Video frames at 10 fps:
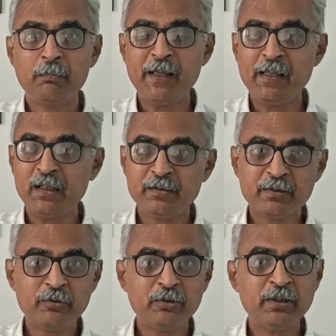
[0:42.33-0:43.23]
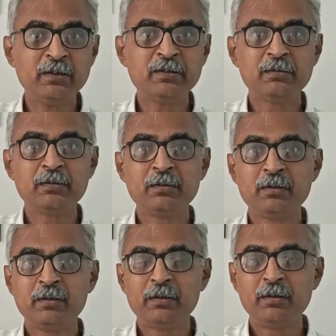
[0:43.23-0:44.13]
My answer to this
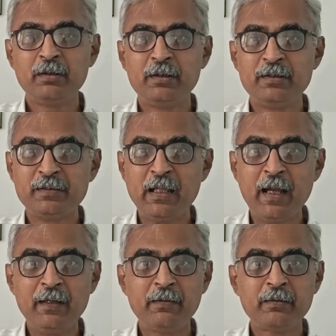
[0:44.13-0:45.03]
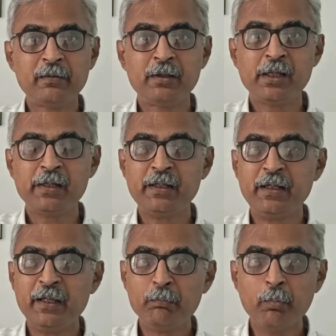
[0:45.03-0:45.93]
is that
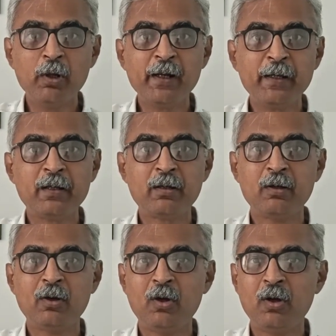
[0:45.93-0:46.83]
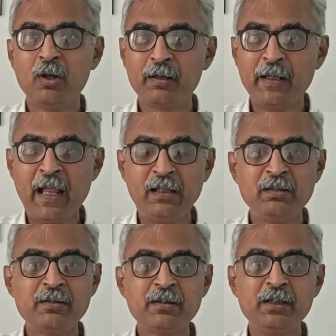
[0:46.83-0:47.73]
reading Boric or
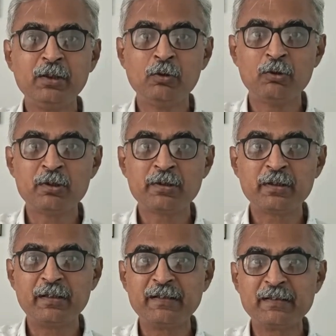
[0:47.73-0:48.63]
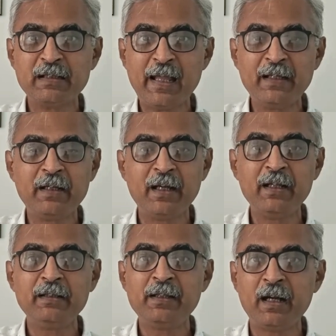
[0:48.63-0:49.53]
Allen's keynotes is like
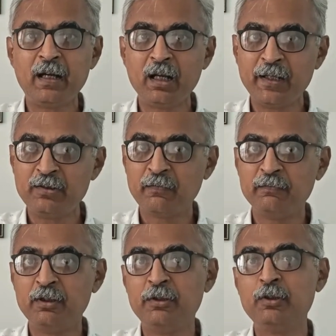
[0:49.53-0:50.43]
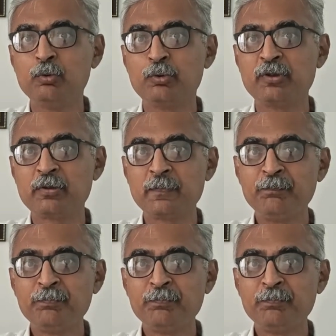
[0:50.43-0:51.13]
getting the headlines of the news,